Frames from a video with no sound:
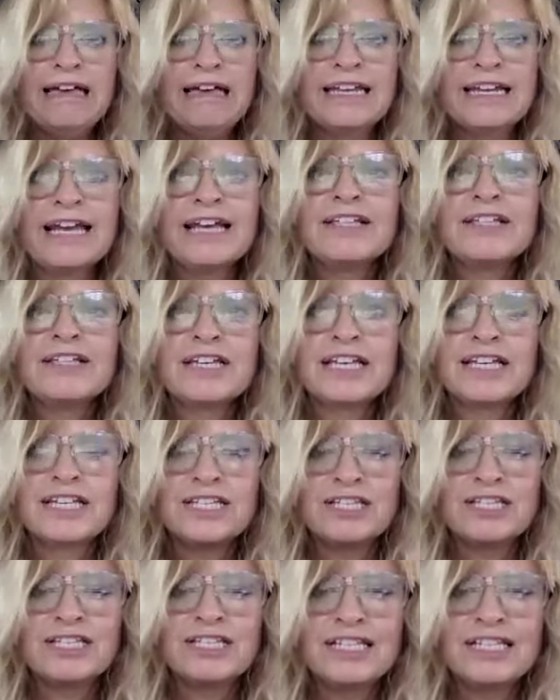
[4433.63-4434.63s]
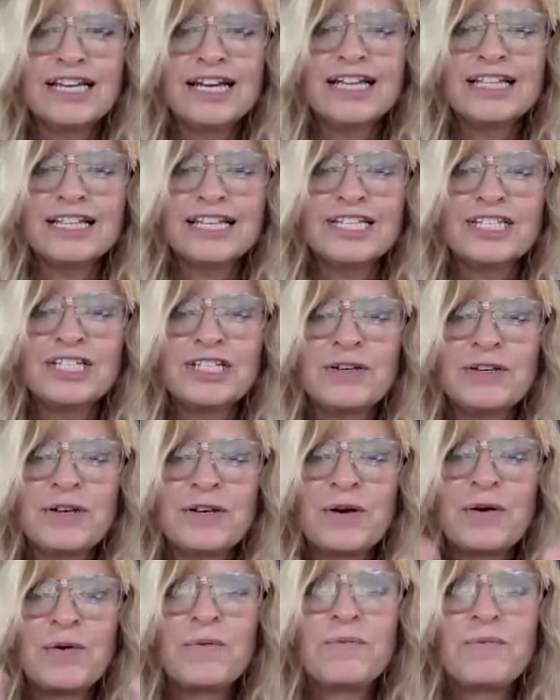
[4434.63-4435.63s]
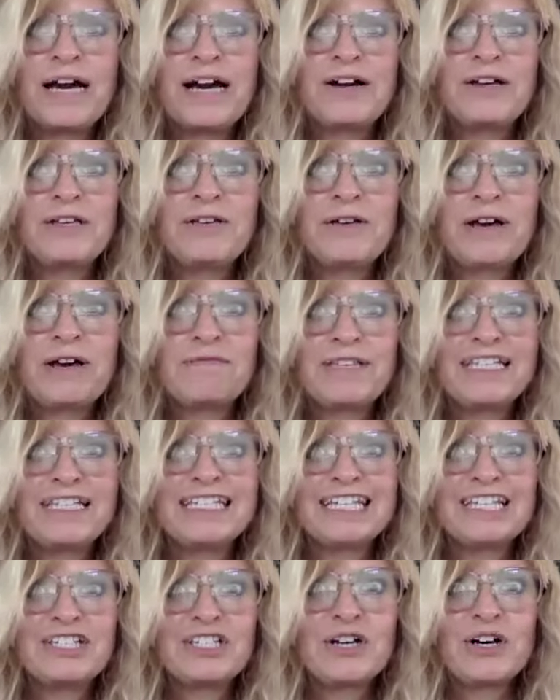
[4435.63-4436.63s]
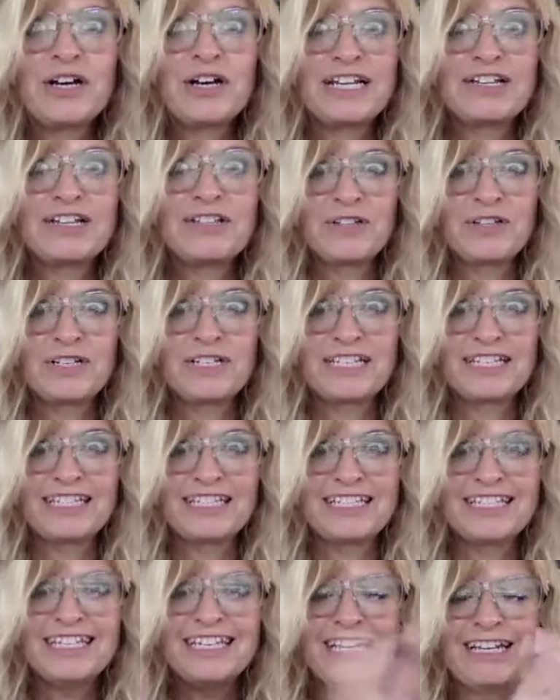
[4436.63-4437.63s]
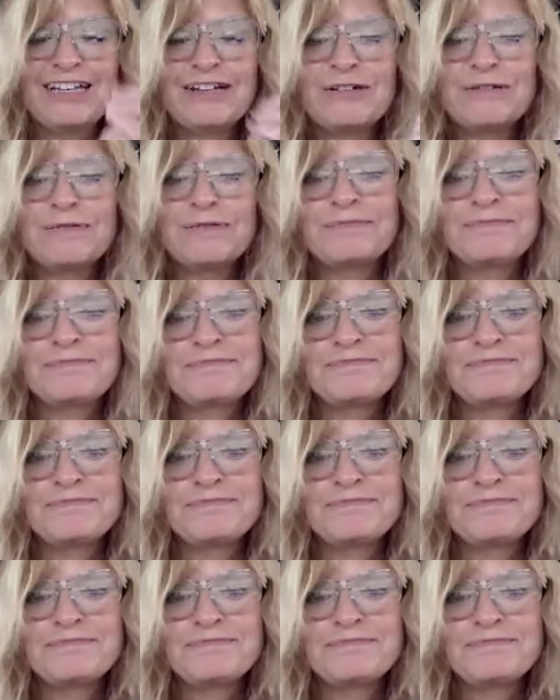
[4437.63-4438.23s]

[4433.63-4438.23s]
and I look at I look at you and go, wow, you have these exotic looks, you know.